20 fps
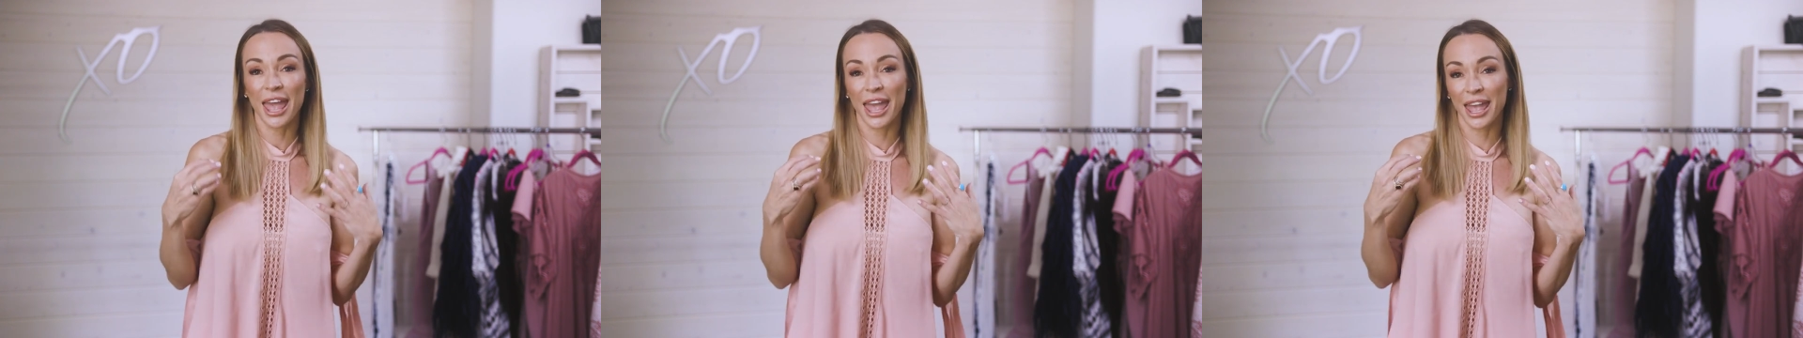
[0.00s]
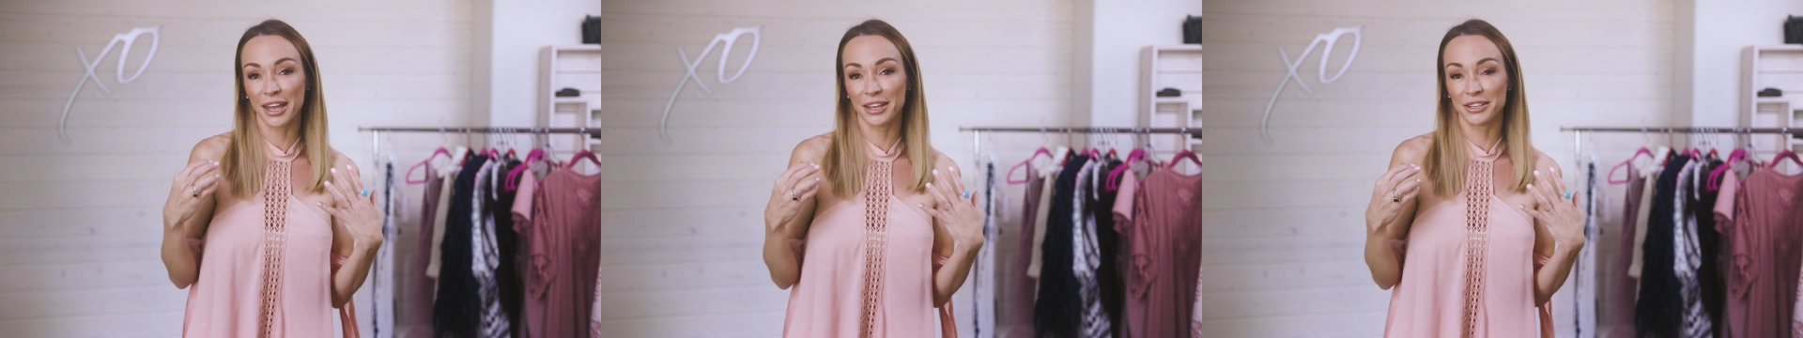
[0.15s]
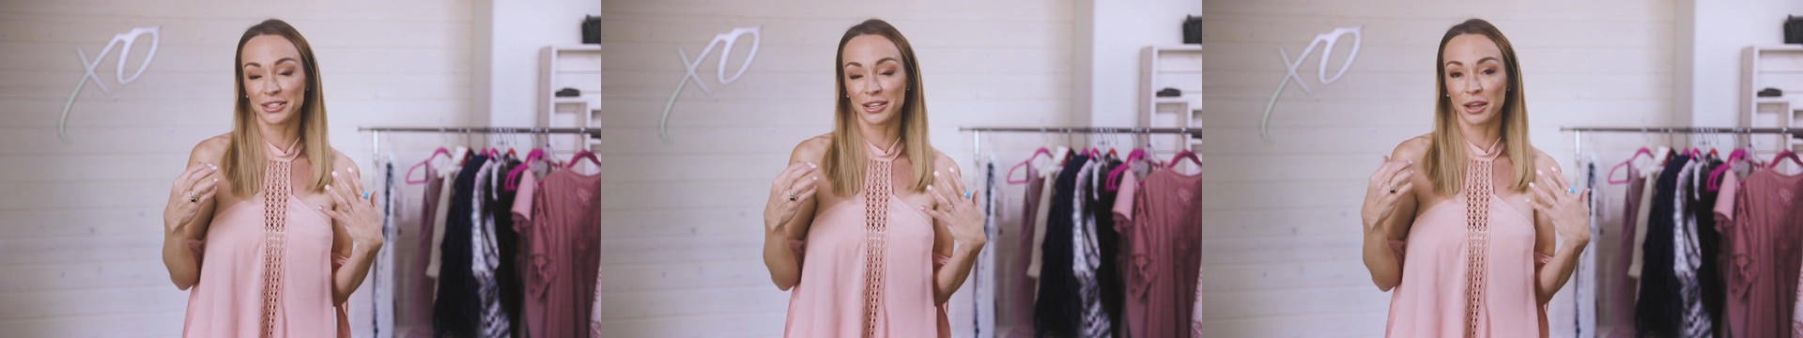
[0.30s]

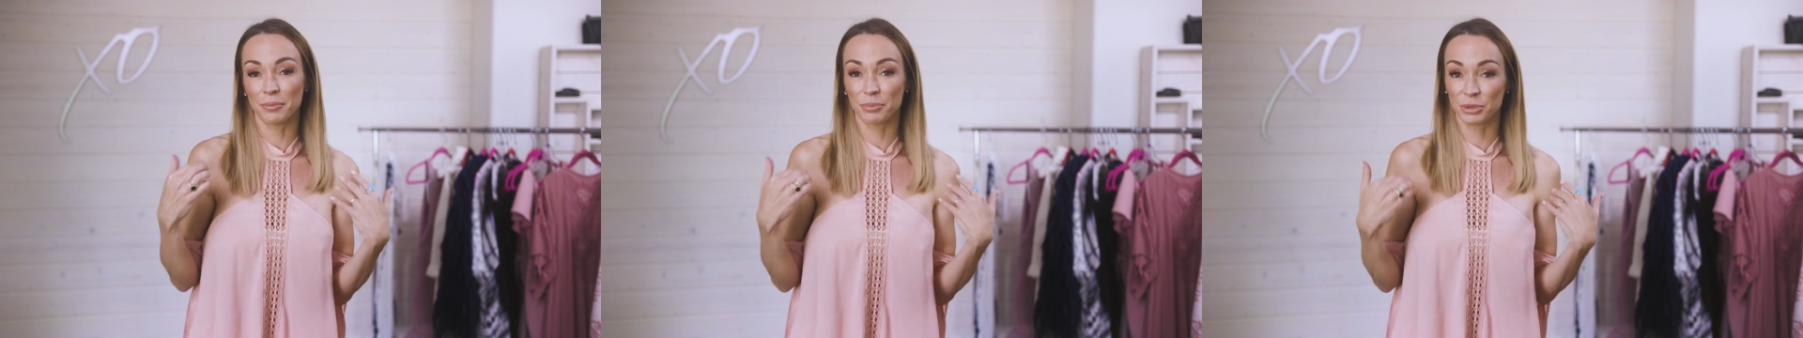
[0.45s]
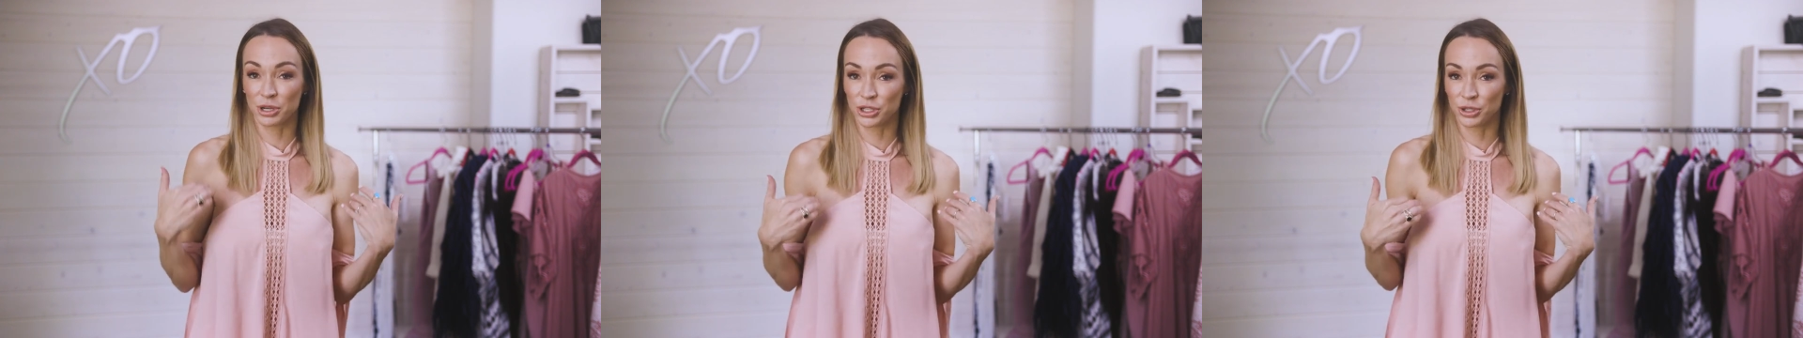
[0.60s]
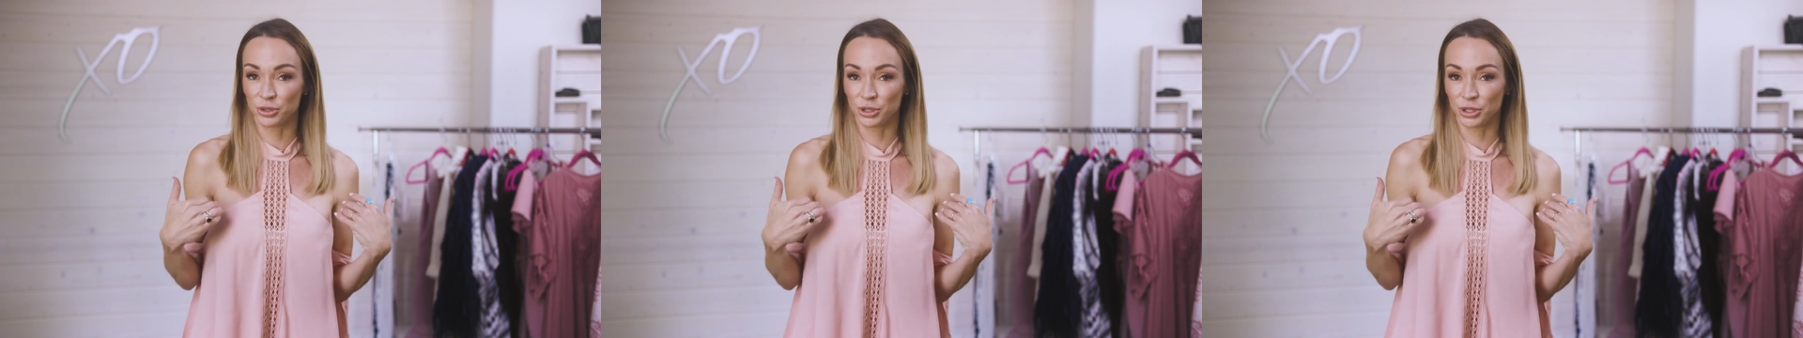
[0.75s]
and I'm
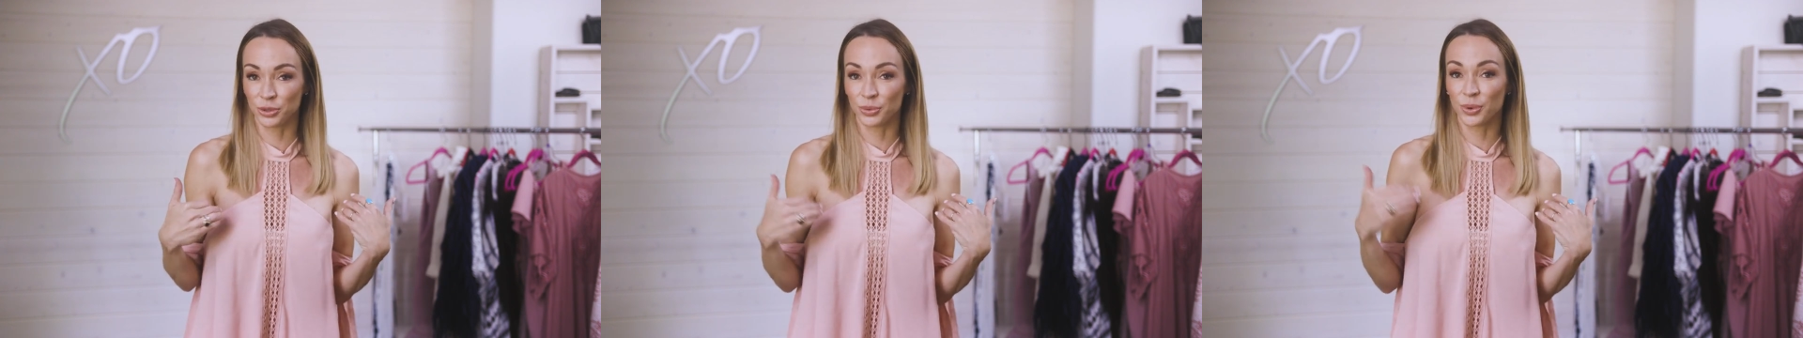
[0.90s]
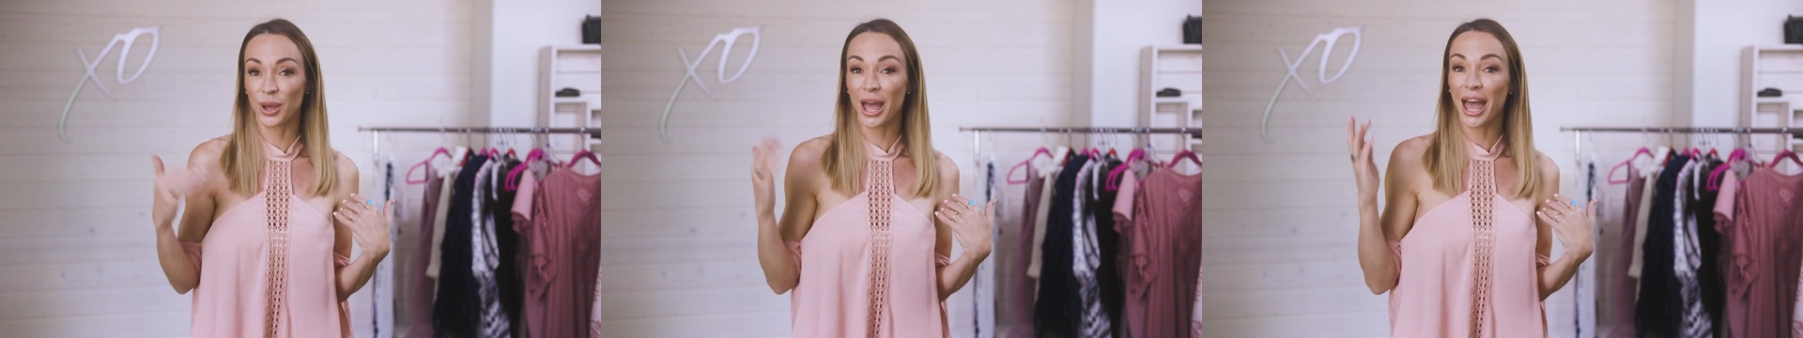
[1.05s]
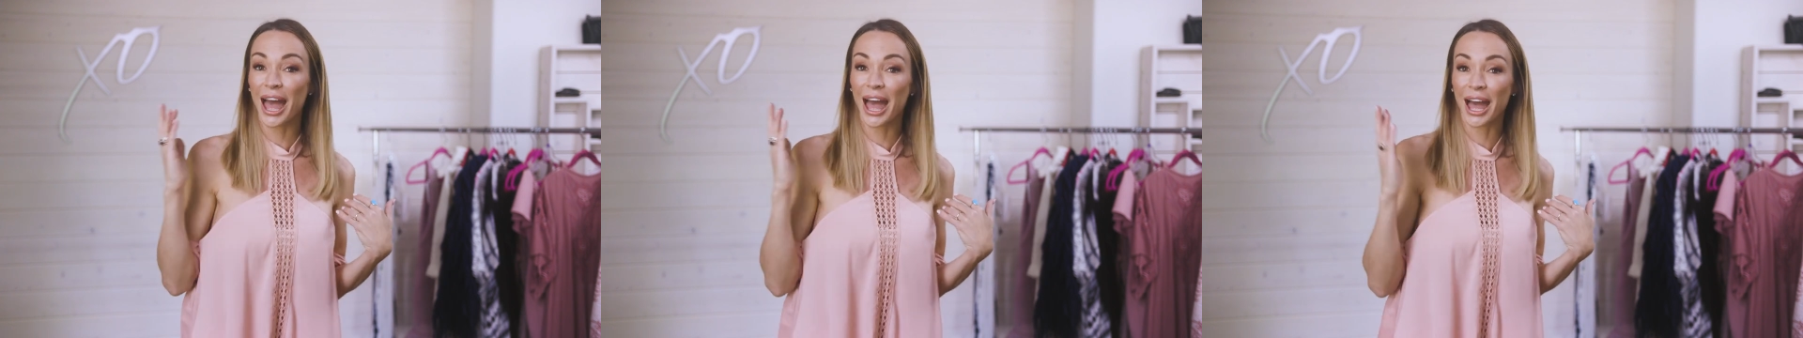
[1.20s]
gonna show you
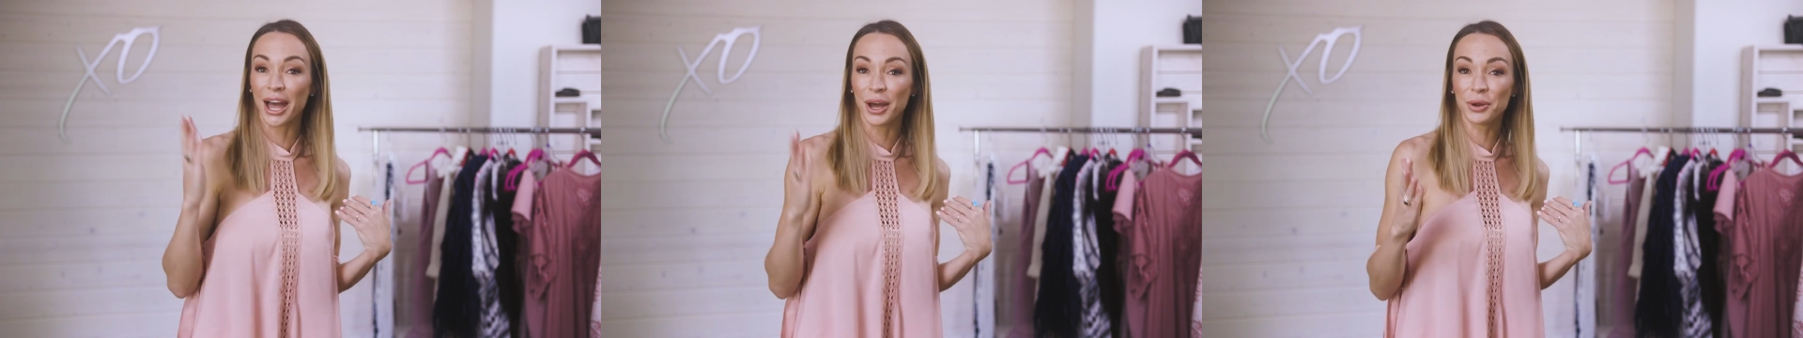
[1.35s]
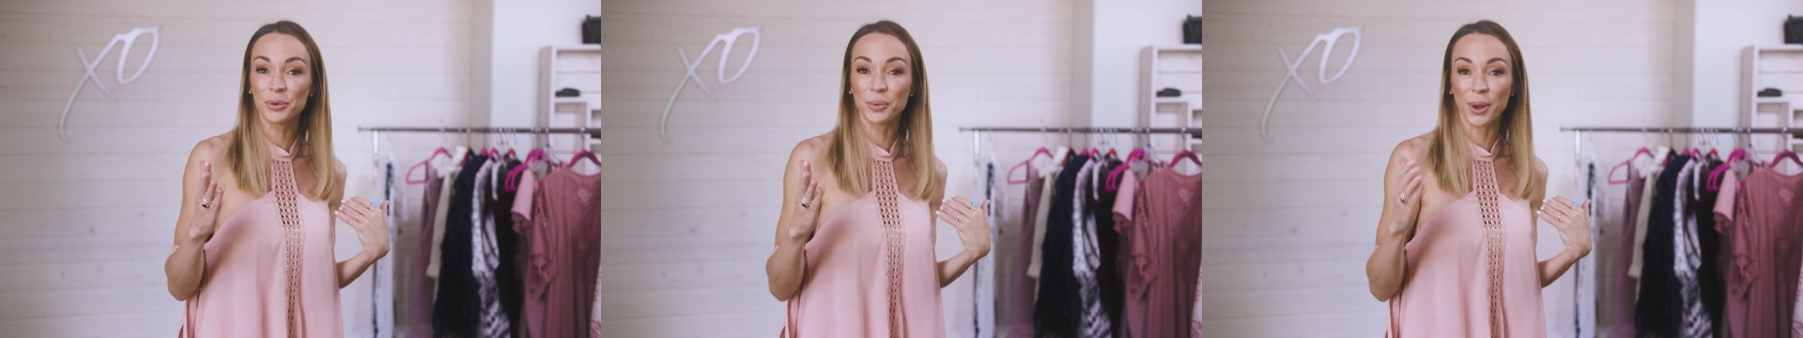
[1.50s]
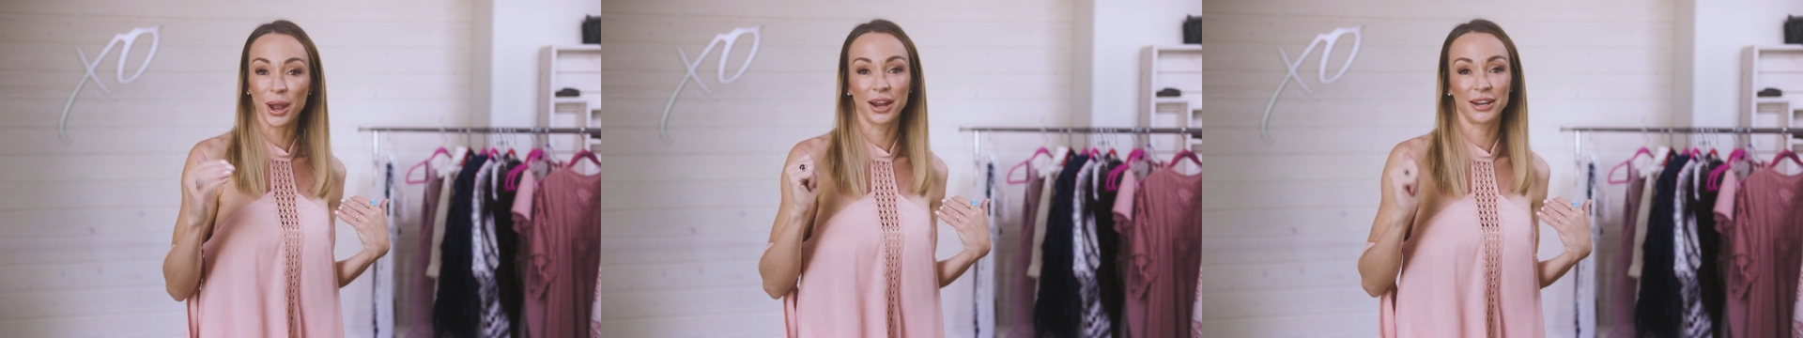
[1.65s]
how
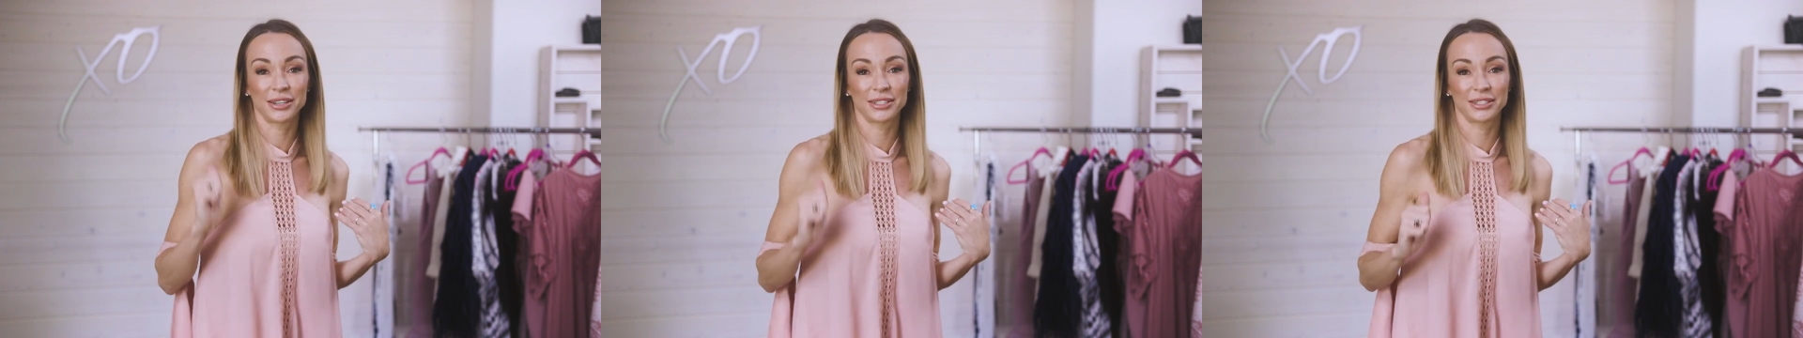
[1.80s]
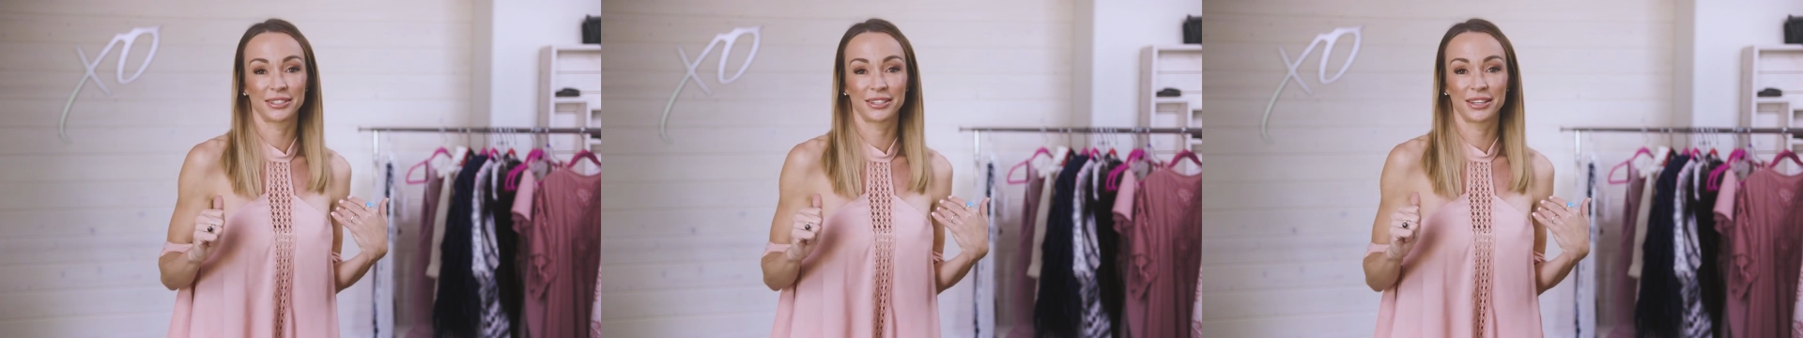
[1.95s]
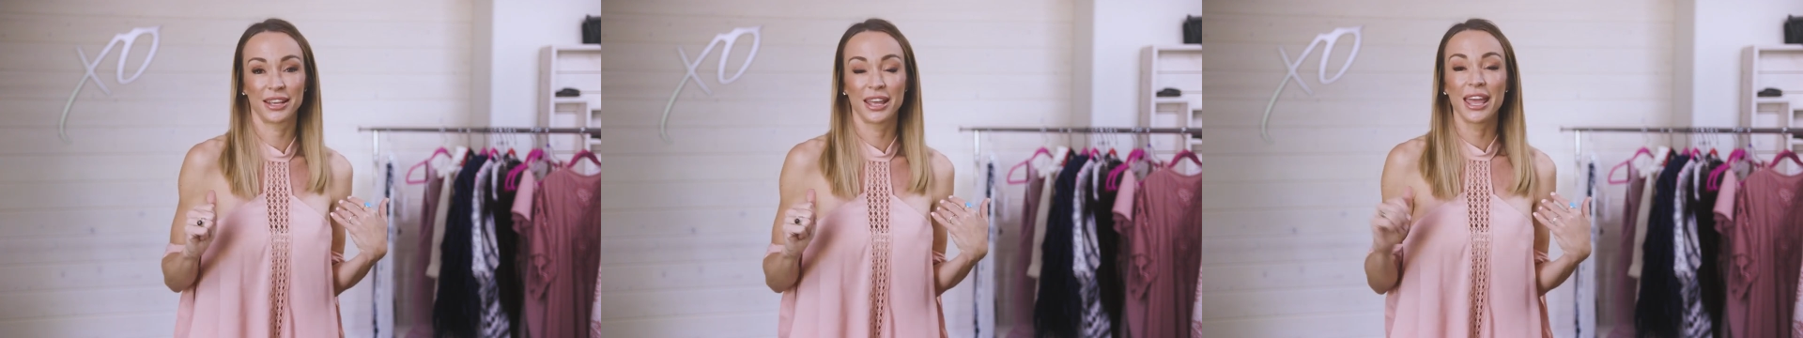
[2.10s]
to wear it.